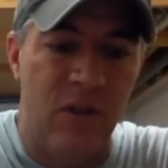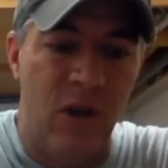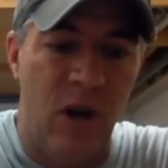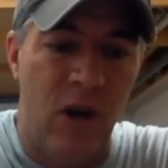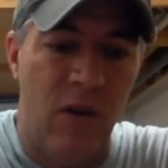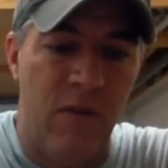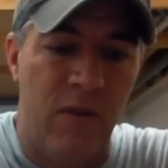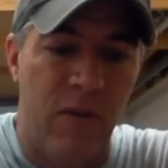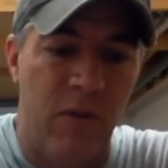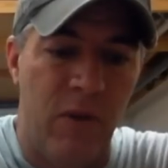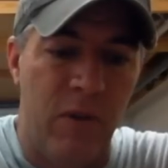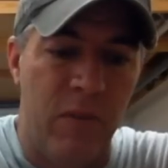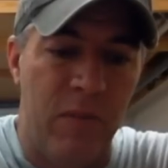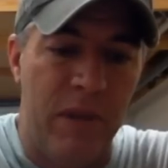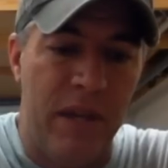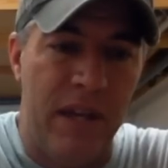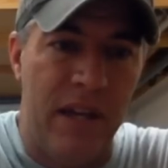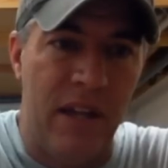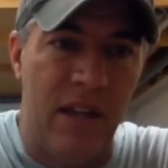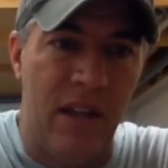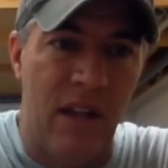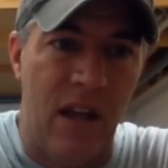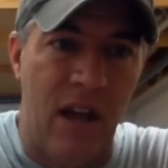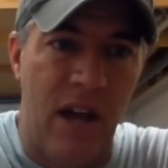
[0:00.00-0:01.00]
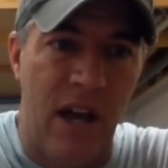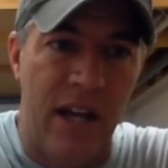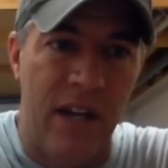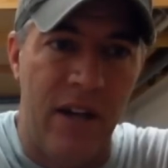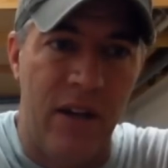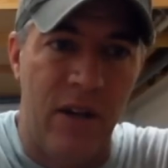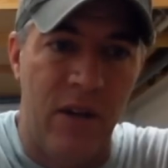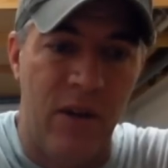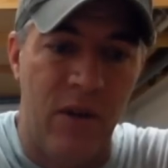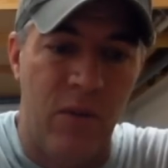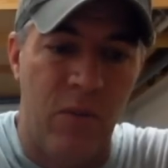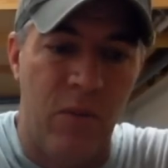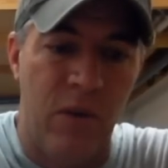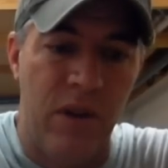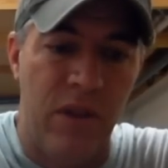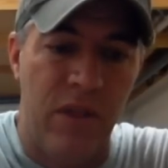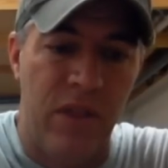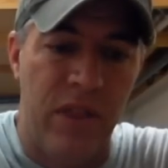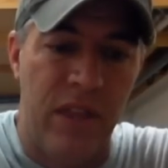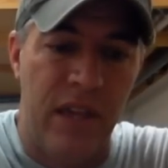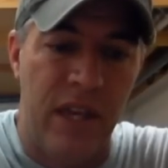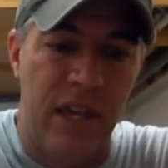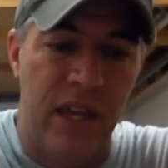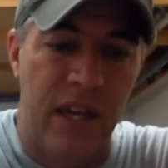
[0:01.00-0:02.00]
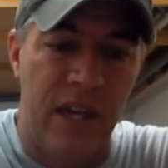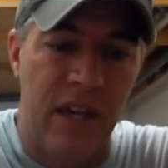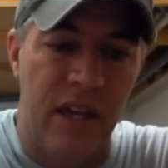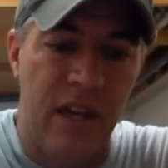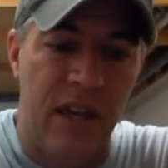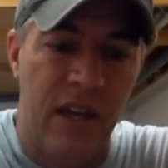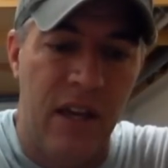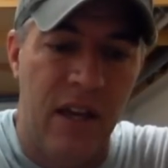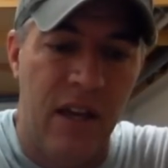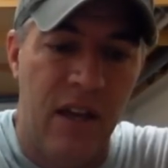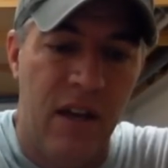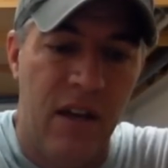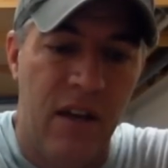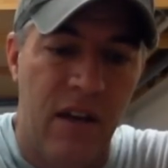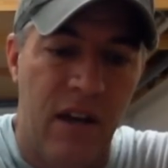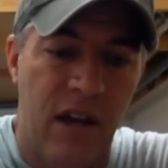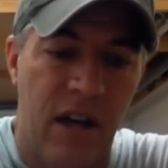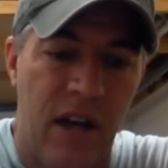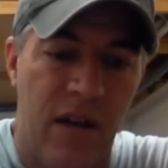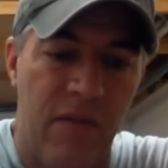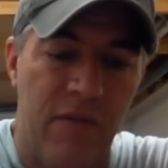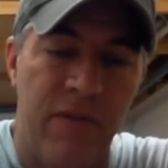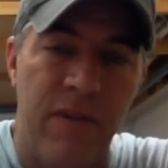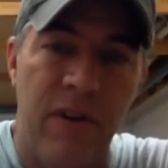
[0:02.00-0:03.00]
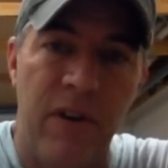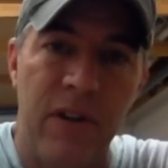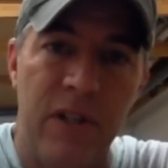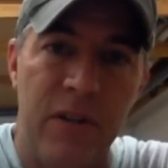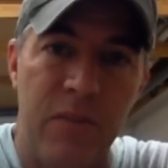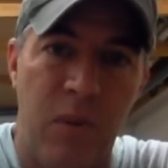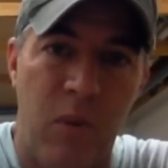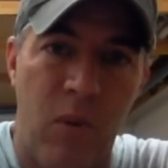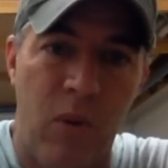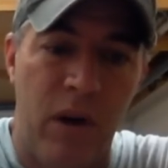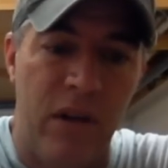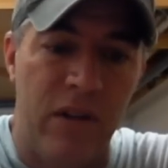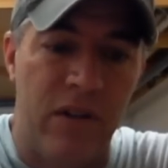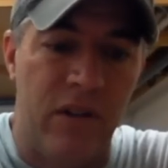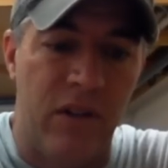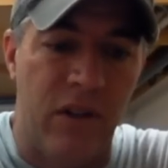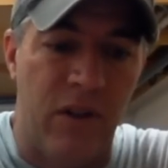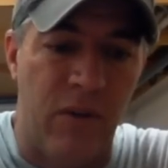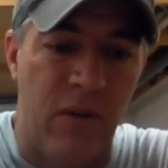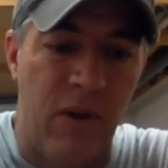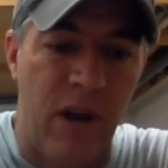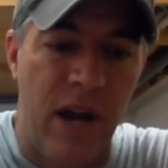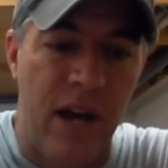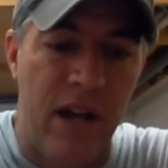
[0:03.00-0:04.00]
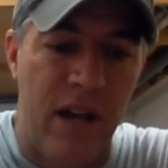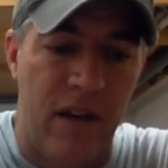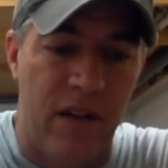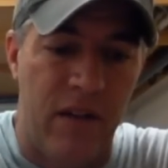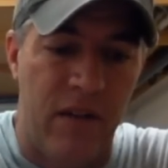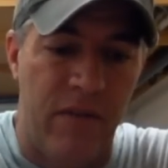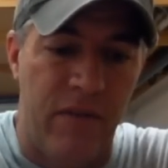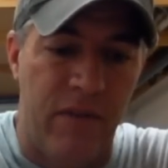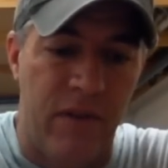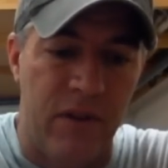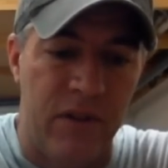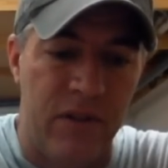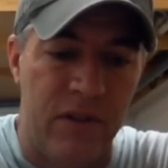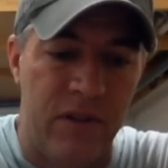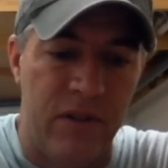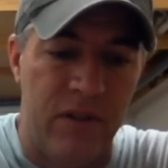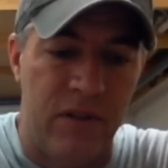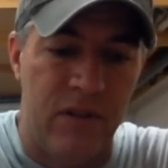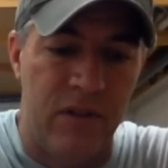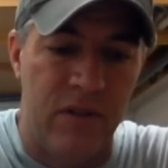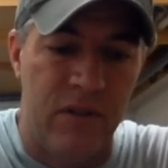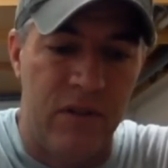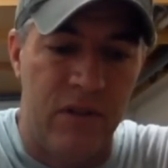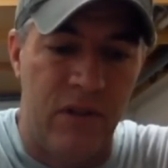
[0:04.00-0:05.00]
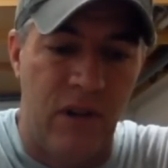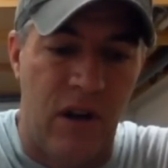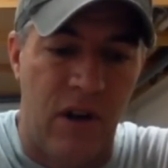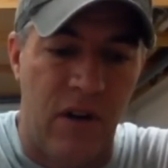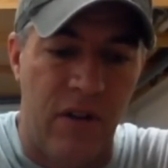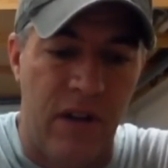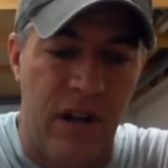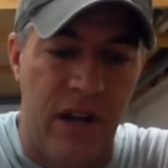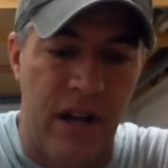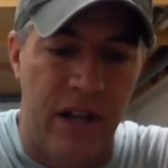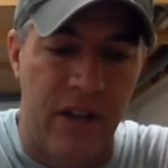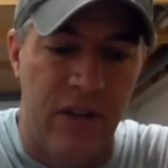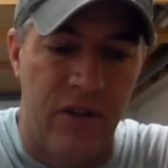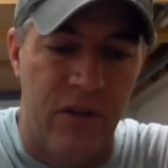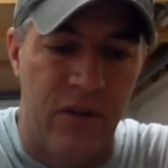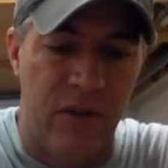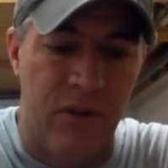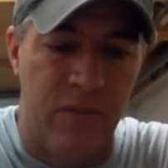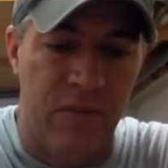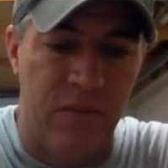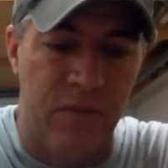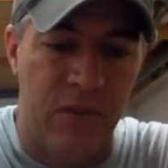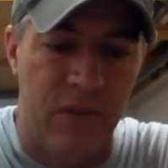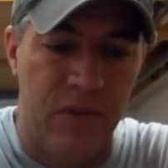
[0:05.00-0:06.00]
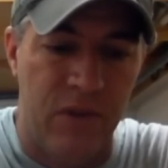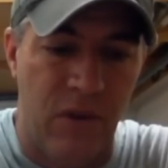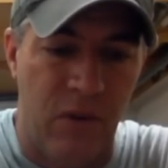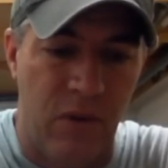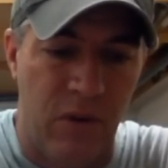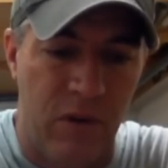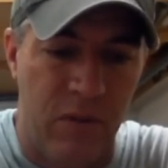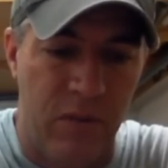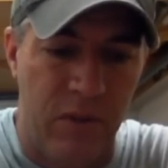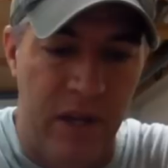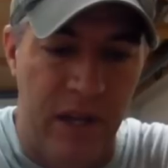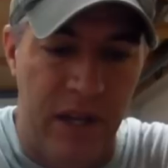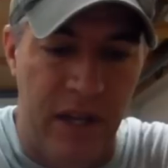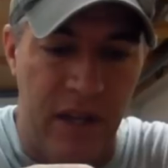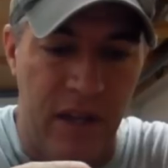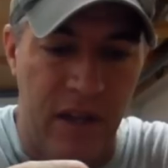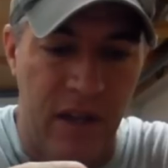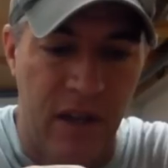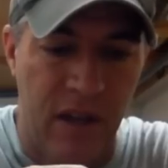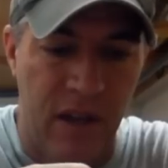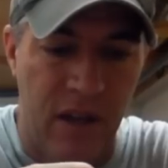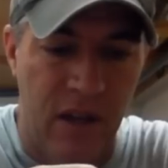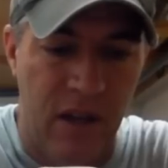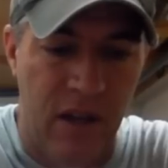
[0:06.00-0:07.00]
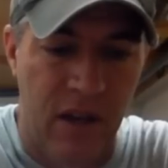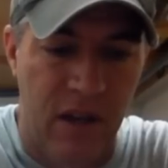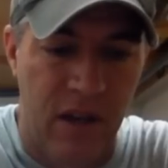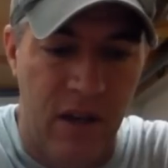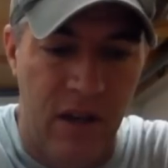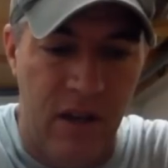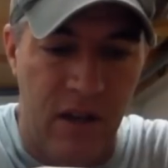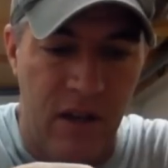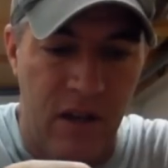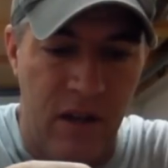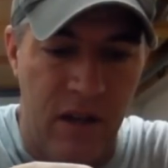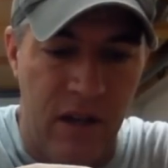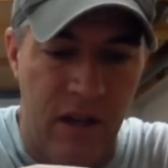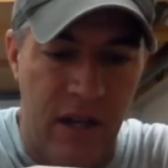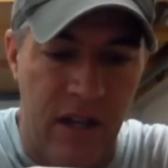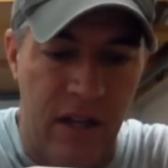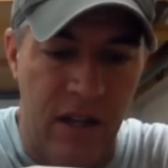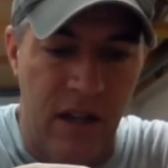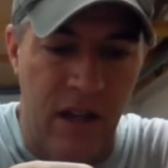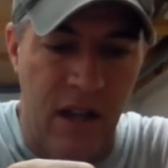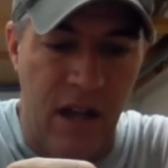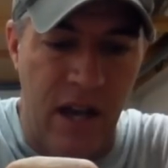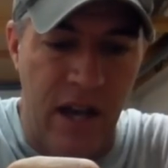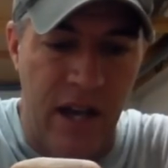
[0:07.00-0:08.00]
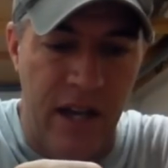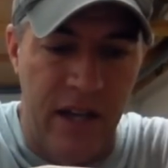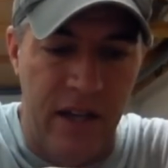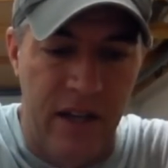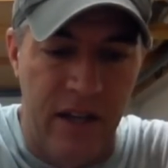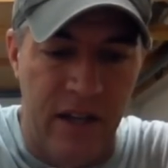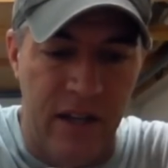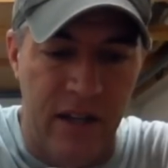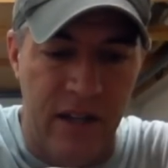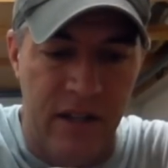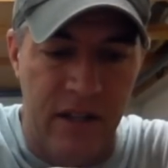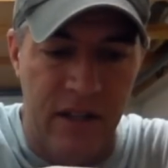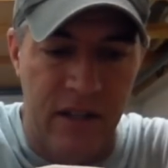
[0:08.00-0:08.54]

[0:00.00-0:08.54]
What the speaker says: over would be in line with the furthest point to the right of the first star that I drew. So it would be in line